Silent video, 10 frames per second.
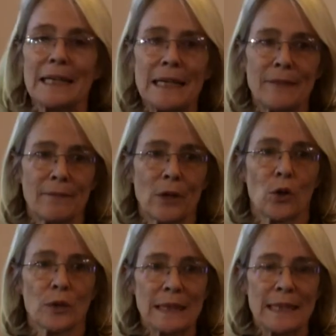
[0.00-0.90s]
they leave
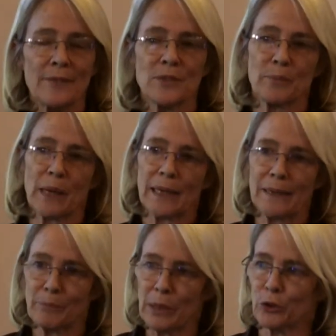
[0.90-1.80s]
on the leaves by
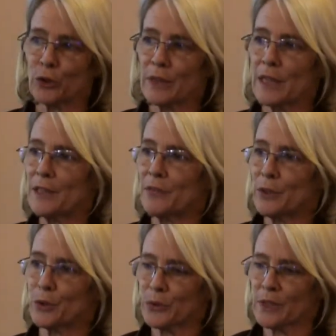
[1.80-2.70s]
puncturing the
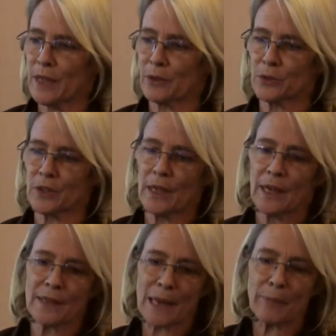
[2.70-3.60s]
individual cells.
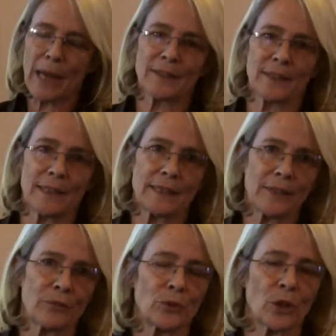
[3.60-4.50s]
And that pattern is
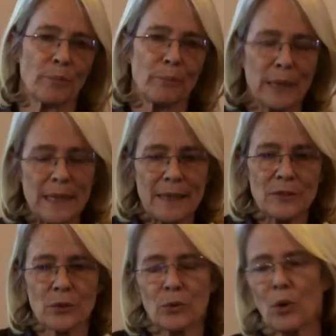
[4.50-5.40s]
different on
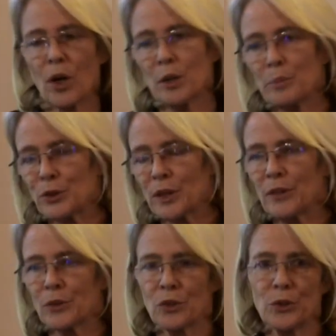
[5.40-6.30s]
beans or
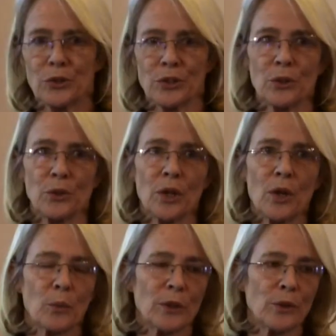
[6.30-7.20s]
aubergines, and you soon,
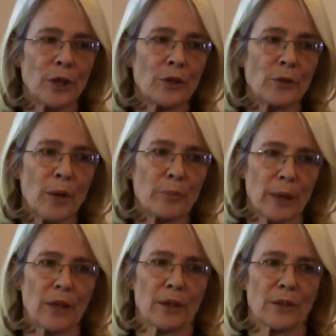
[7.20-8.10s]
when you know your own
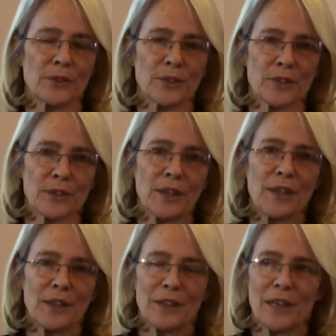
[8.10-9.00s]
plants,
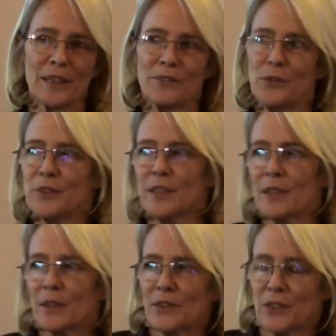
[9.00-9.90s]
if you
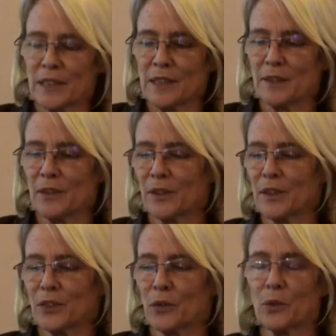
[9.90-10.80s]
see
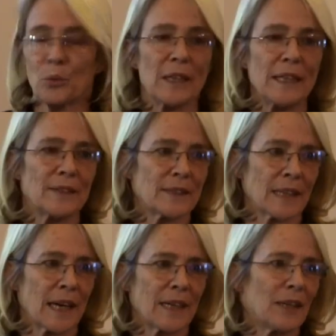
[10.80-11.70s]
it on the weeds,
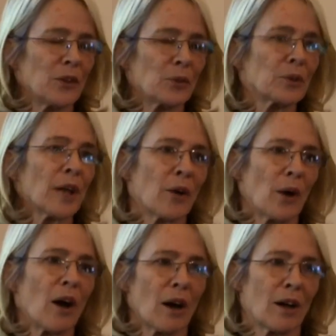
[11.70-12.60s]
say, you'll
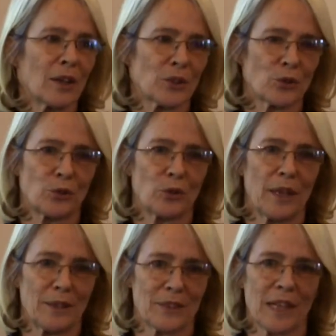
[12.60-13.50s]
know,
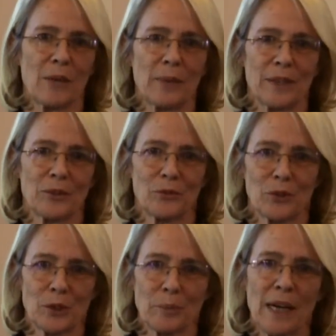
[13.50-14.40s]
it's coming,
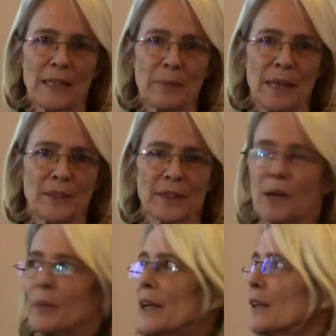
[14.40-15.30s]
spider mite is
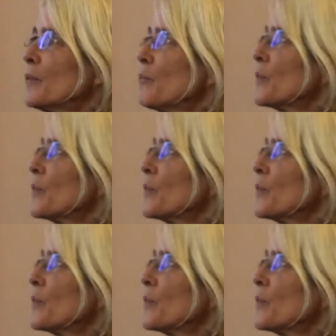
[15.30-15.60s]
coming.